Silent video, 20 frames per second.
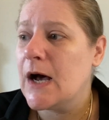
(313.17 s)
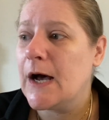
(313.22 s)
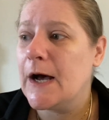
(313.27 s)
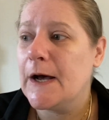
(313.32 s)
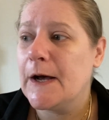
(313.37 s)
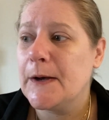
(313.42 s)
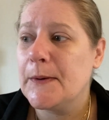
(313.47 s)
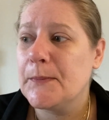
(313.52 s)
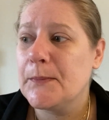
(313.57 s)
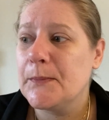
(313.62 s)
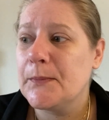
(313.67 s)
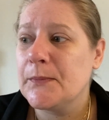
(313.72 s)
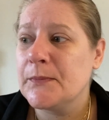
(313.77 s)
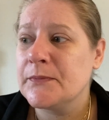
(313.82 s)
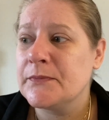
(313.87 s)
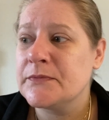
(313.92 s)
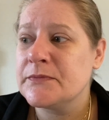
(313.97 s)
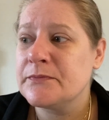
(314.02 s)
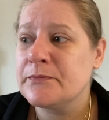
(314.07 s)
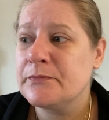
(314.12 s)

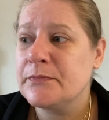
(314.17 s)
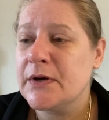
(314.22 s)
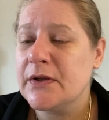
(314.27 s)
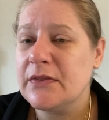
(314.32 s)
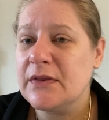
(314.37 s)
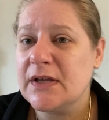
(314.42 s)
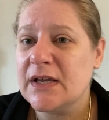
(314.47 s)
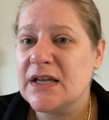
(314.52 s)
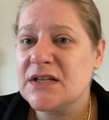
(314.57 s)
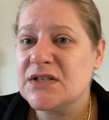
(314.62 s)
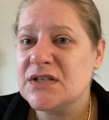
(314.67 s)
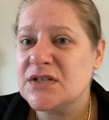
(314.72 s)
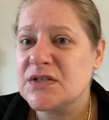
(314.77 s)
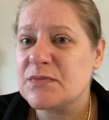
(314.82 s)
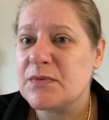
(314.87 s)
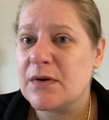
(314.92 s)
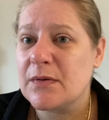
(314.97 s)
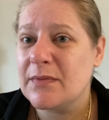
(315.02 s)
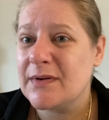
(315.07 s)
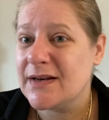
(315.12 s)
But the kitchen is
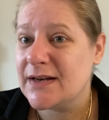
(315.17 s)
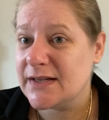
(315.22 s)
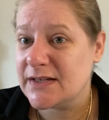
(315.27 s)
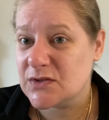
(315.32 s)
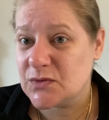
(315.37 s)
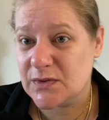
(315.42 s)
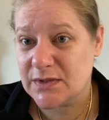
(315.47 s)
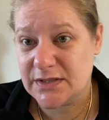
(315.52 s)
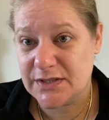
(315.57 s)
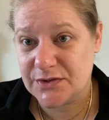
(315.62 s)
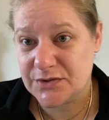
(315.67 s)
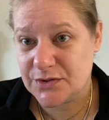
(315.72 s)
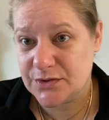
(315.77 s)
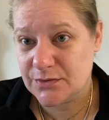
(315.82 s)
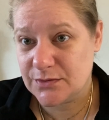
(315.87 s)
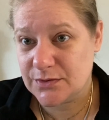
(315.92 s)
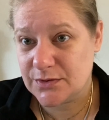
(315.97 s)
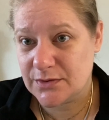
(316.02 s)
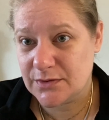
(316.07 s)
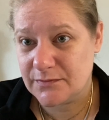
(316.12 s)
probably like 20 years
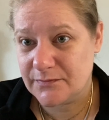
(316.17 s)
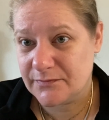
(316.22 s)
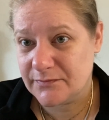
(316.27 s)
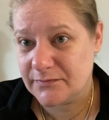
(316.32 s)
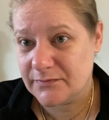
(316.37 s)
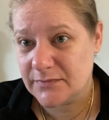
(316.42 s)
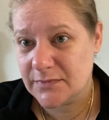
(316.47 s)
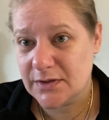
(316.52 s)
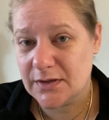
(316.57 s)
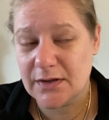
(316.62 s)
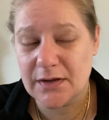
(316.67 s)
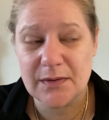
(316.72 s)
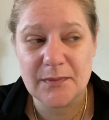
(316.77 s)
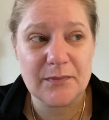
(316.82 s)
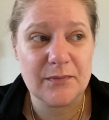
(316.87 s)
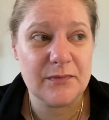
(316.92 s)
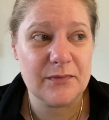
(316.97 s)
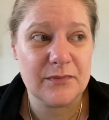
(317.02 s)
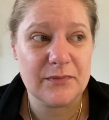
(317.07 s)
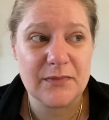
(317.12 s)
old.
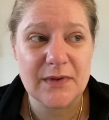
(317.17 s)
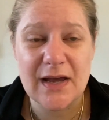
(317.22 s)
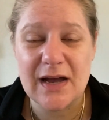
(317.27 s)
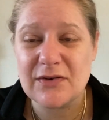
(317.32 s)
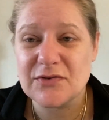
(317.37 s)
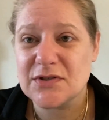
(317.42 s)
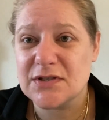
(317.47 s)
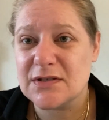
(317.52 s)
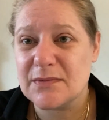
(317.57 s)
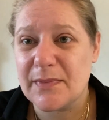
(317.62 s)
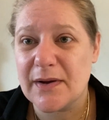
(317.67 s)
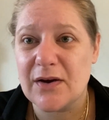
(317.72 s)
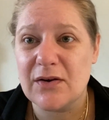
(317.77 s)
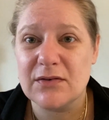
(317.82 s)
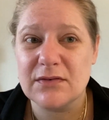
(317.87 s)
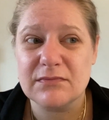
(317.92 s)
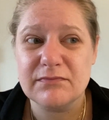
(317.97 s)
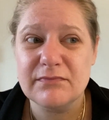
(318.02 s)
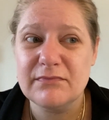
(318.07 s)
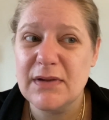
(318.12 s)
The house is
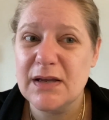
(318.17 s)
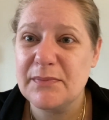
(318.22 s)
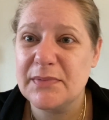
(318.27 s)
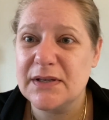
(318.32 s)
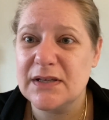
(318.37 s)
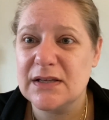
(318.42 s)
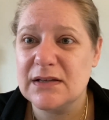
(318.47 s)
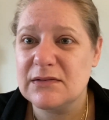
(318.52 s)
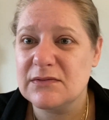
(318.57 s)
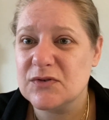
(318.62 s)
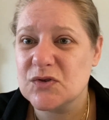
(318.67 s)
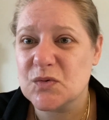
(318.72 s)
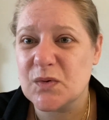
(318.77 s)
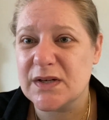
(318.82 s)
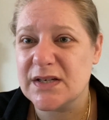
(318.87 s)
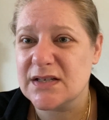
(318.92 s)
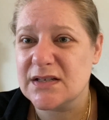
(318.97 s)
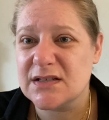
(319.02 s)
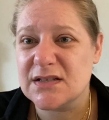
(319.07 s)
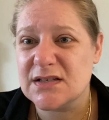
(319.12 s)
about maybe
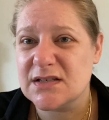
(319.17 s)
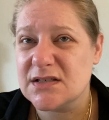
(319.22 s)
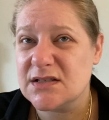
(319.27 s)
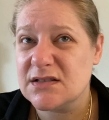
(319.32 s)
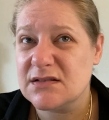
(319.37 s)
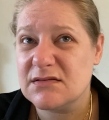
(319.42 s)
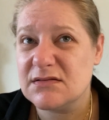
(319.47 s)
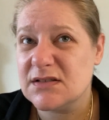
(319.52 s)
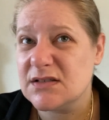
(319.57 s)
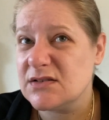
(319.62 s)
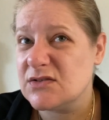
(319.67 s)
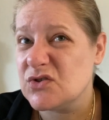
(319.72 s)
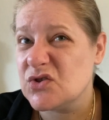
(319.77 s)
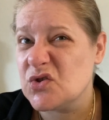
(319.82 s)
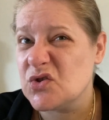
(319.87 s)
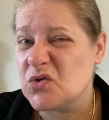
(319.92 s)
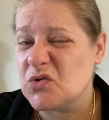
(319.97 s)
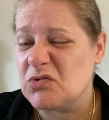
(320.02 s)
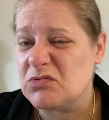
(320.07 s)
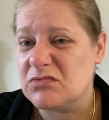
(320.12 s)

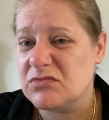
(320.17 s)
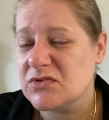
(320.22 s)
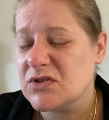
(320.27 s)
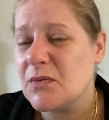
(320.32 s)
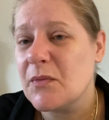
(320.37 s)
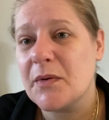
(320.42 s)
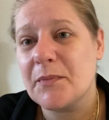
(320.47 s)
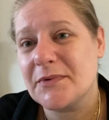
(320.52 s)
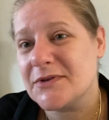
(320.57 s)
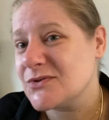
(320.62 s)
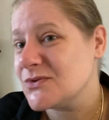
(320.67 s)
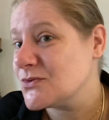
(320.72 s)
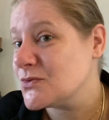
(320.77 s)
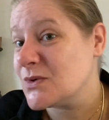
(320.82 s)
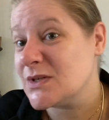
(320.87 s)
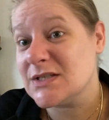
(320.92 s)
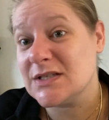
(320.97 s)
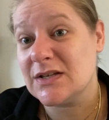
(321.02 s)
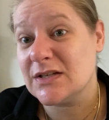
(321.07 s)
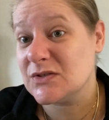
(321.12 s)
22, somewhere between
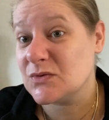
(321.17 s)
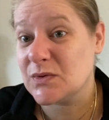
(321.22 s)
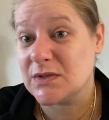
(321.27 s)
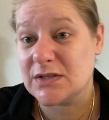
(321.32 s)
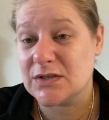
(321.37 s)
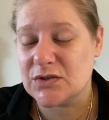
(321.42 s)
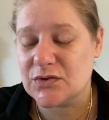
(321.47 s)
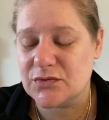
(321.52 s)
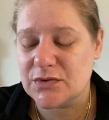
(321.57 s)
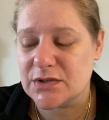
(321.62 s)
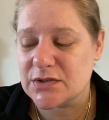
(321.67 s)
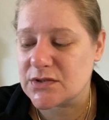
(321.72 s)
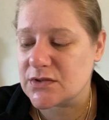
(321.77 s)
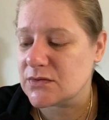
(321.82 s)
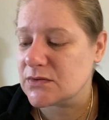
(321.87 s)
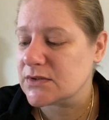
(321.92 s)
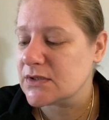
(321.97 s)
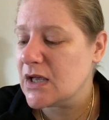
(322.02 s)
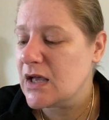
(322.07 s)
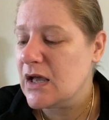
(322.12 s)
20 and 22 years
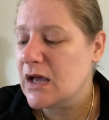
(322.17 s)
old.